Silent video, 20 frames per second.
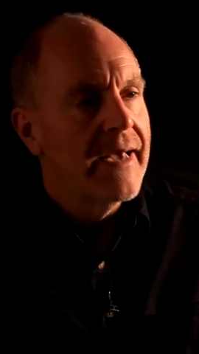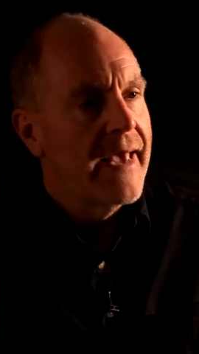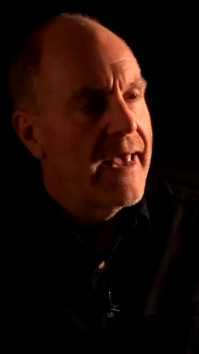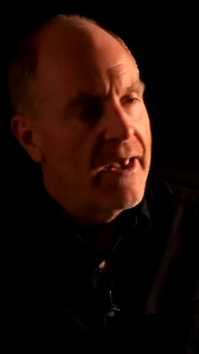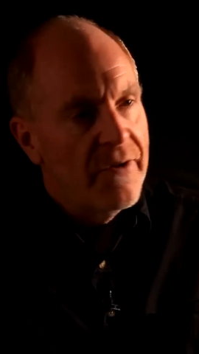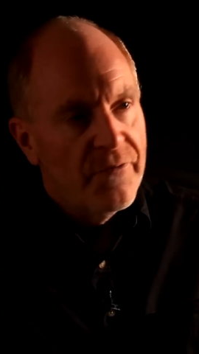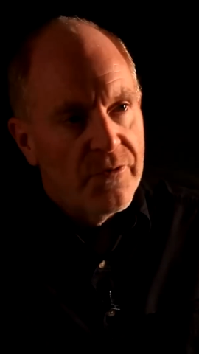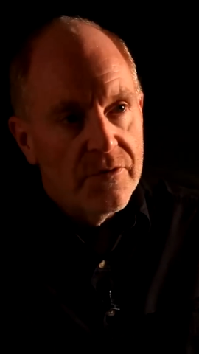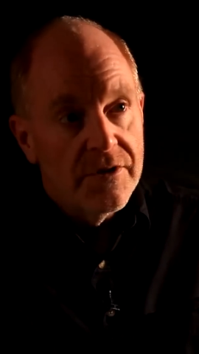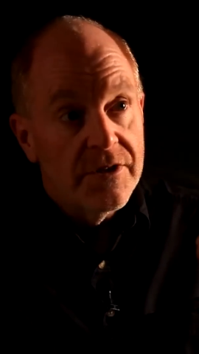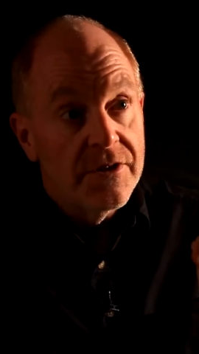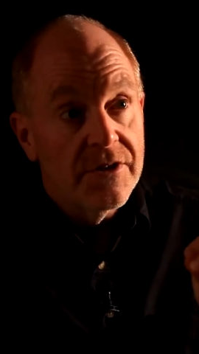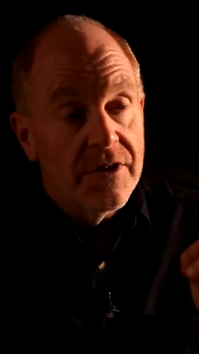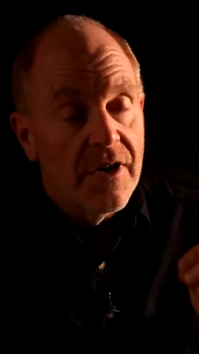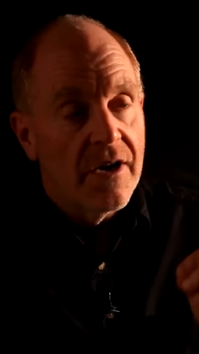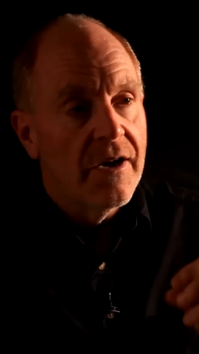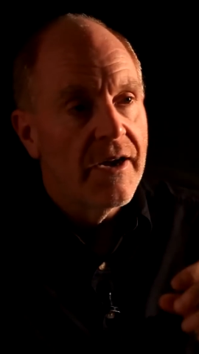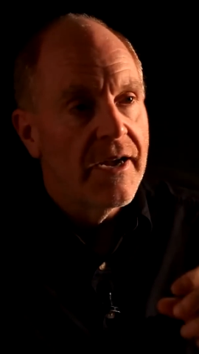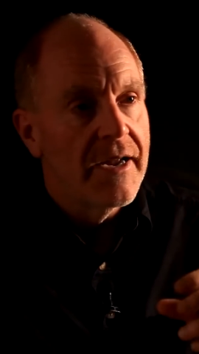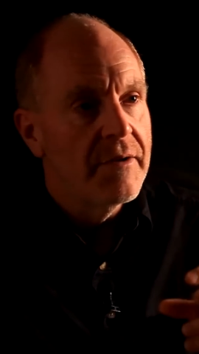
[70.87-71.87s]
careful
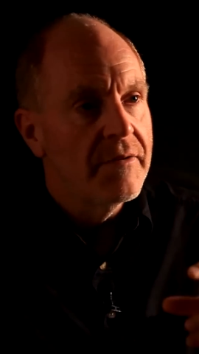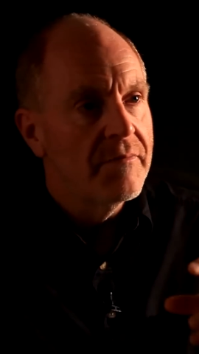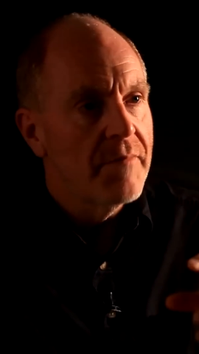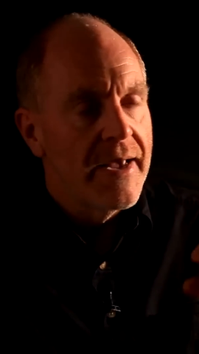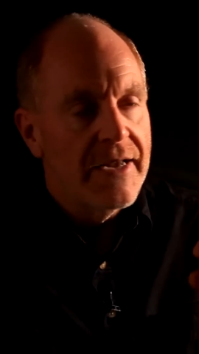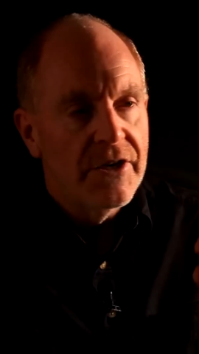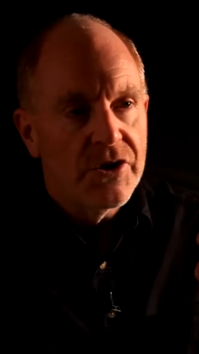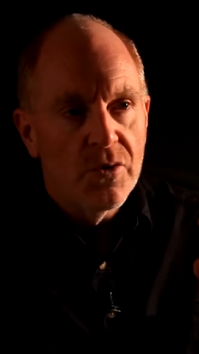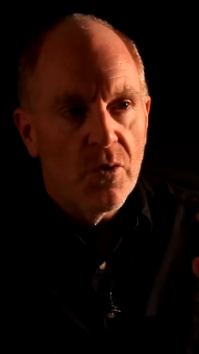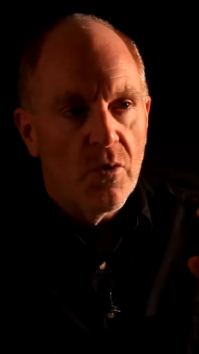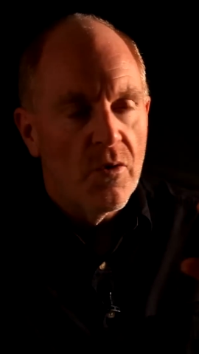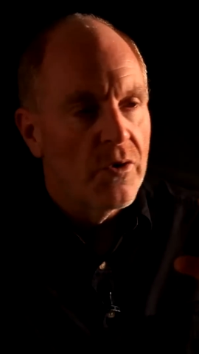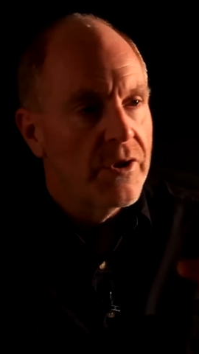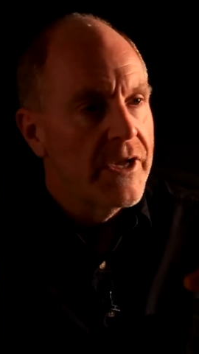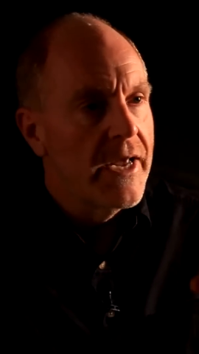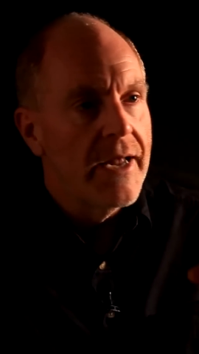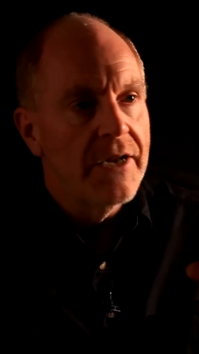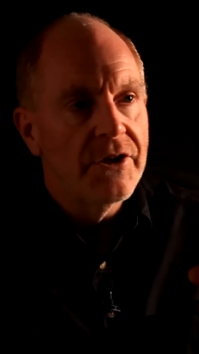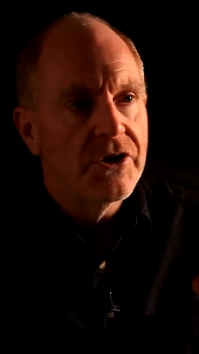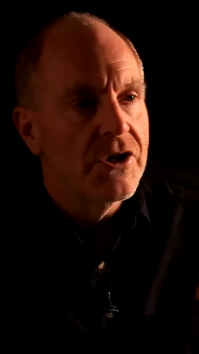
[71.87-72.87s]
design, make sure all
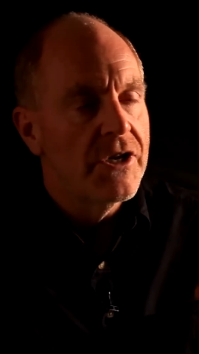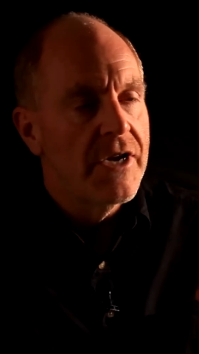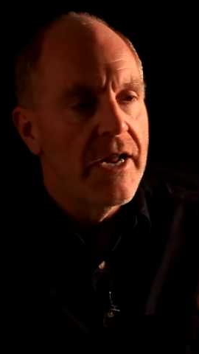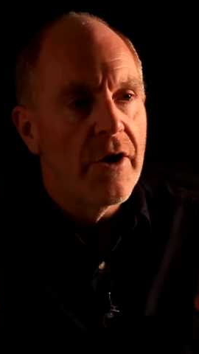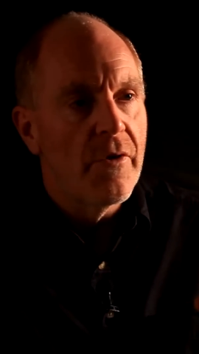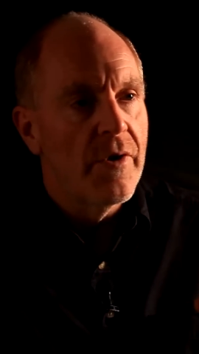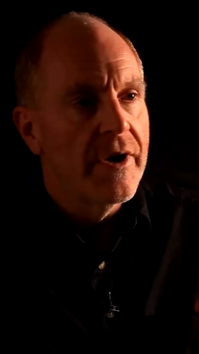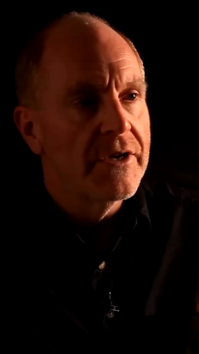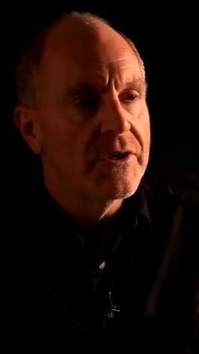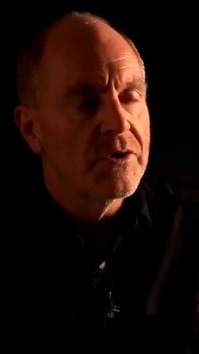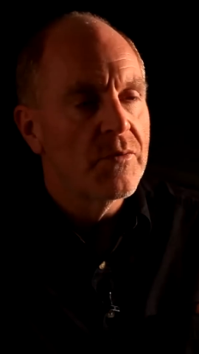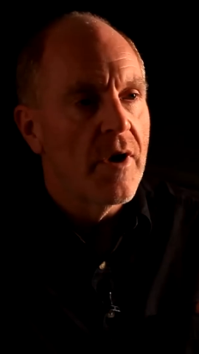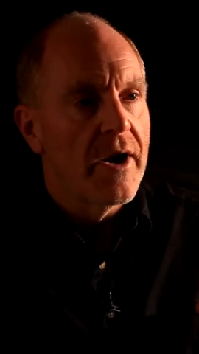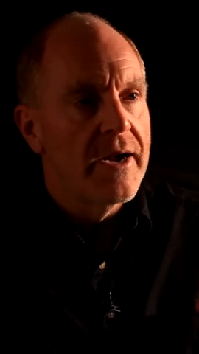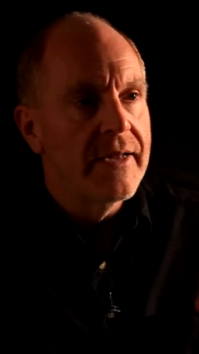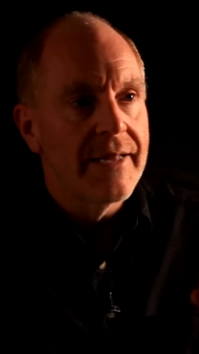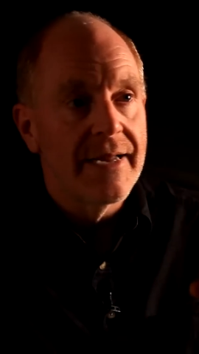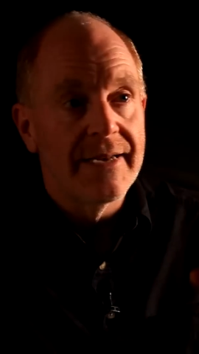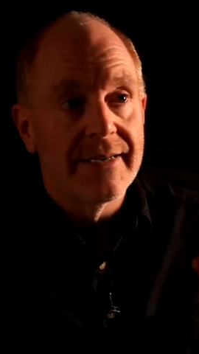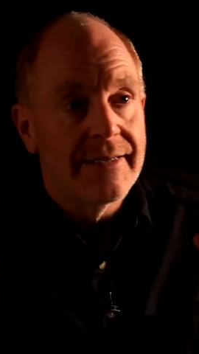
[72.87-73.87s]
the engineering is
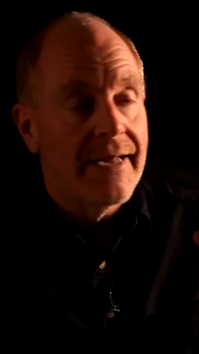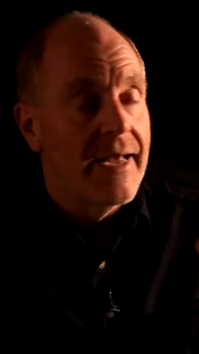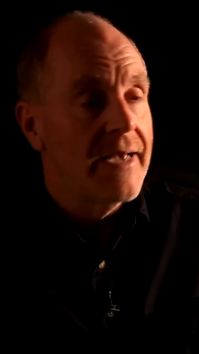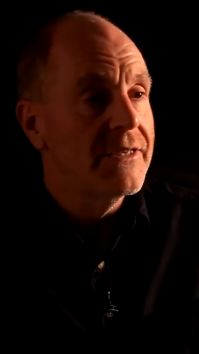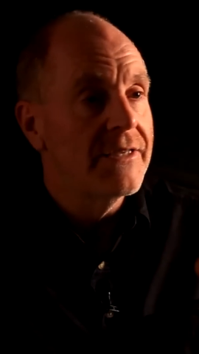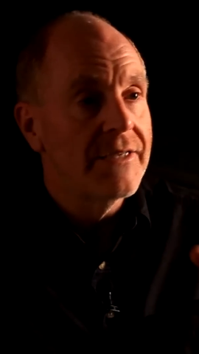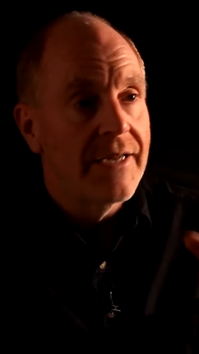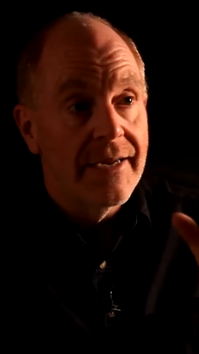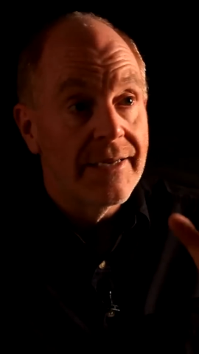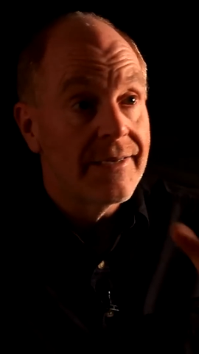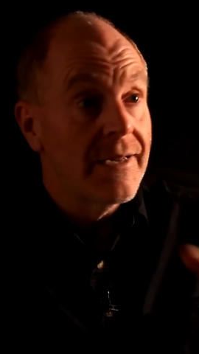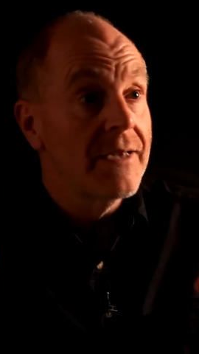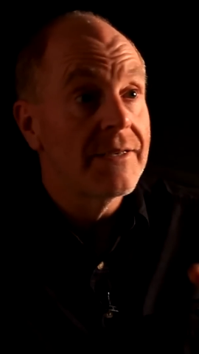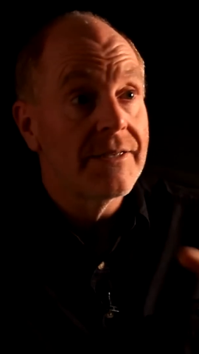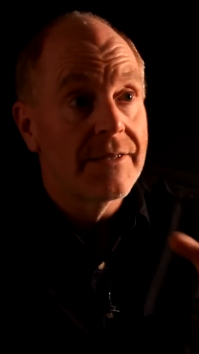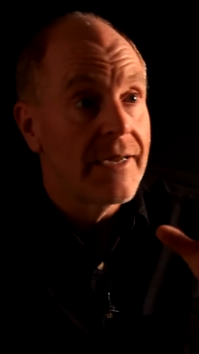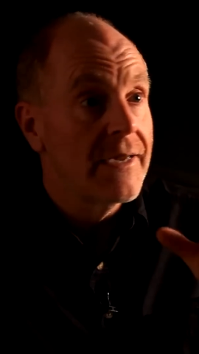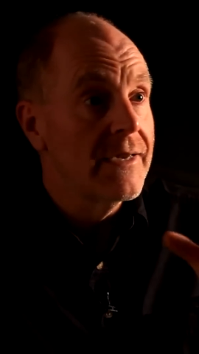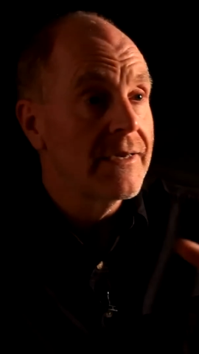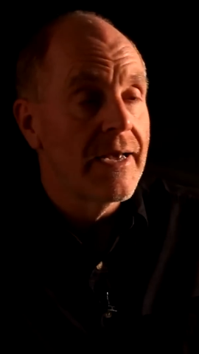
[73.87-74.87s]
right, then testing,
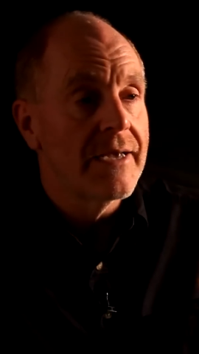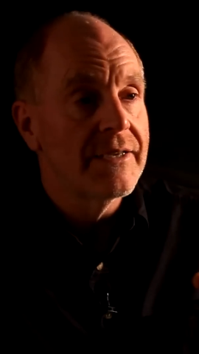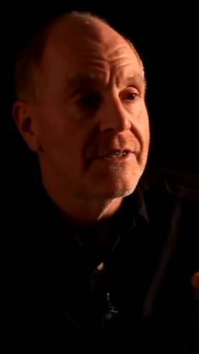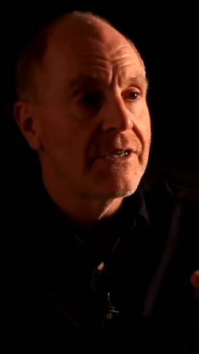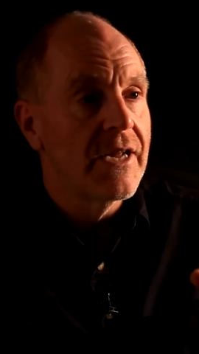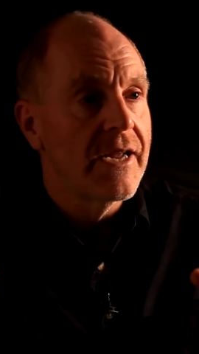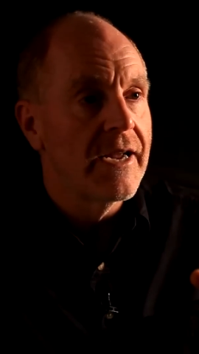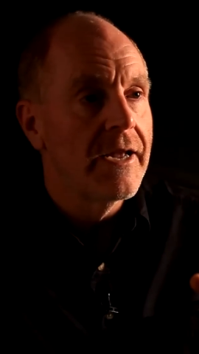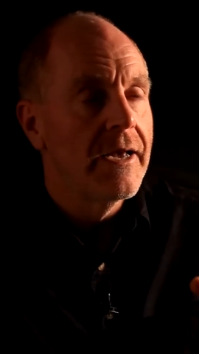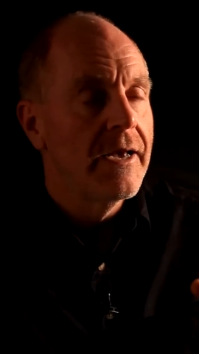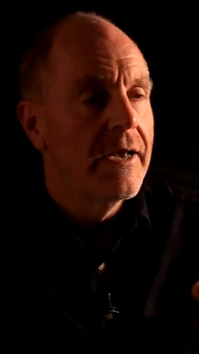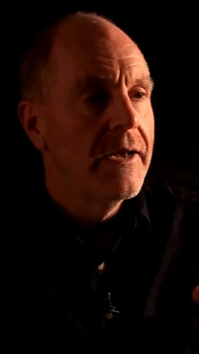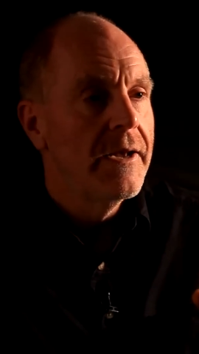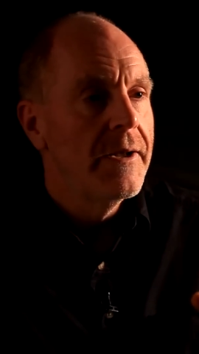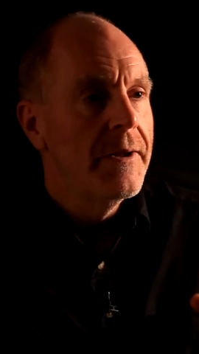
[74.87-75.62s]
testing, testing,